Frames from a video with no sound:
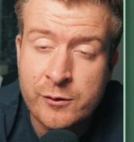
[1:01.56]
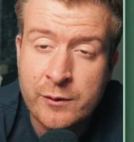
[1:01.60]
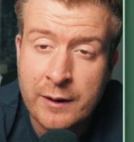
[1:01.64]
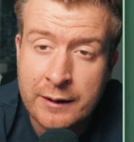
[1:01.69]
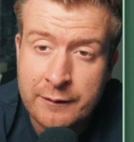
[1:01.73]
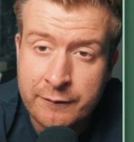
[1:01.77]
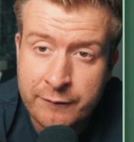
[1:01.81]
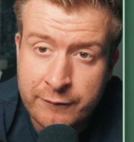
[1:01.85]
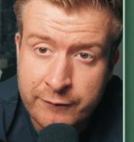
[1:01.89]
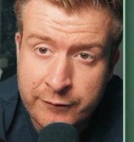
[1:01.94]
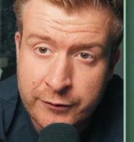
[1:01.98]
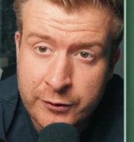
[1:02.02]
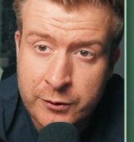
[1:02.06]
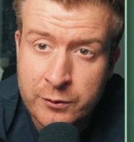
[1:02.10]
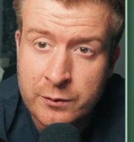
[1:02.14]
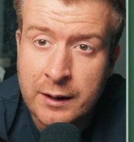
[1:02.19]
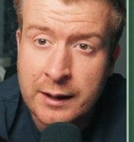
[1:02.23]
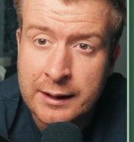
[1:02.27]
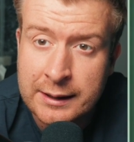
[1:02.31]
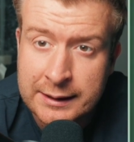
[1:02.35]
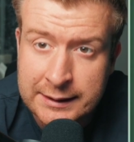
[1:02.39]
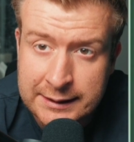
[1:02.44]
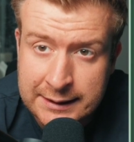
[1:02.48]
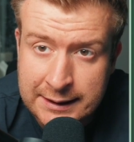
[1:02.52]
you a few
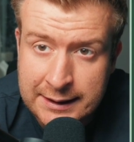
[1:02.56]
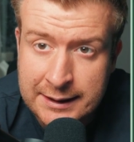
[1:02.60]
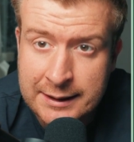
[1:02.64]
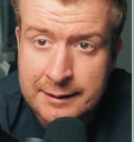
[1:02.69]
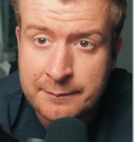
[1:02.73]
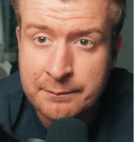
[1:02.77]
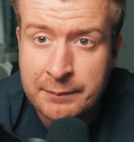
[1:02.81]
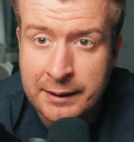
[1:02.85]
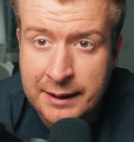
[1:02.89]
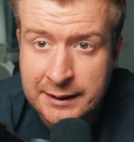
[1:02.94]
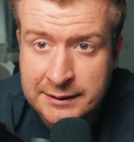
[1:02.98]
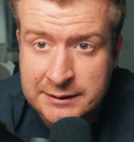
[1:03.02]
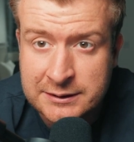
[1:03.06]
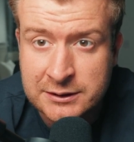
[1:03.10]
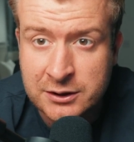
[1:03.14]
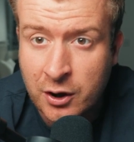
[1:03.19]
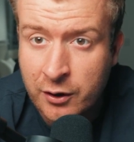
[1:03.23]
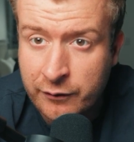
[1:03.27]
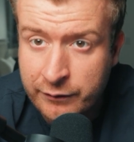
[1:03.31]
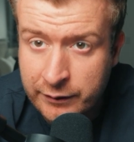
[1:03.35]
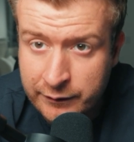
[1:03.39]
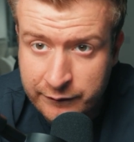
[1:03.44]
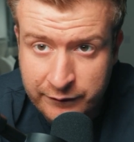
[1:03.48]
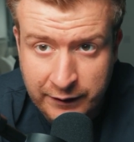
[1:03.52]
kind of key pieces
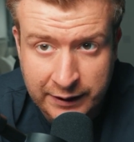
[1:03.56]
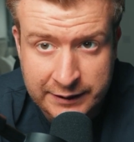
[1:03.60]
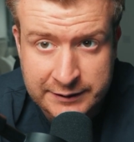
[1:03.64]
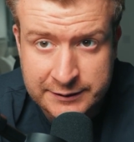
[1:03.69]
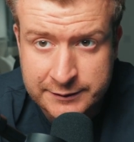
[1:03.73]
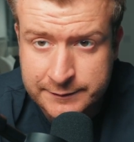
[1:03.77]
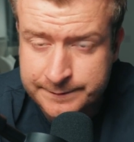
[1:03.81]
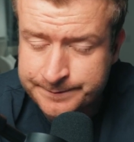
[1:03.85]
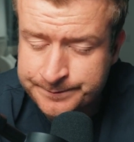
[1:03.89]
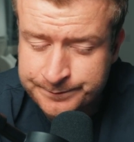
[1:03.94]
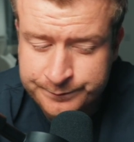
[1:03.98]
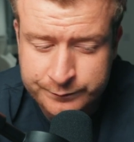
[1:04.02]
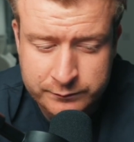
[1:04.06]
of advice.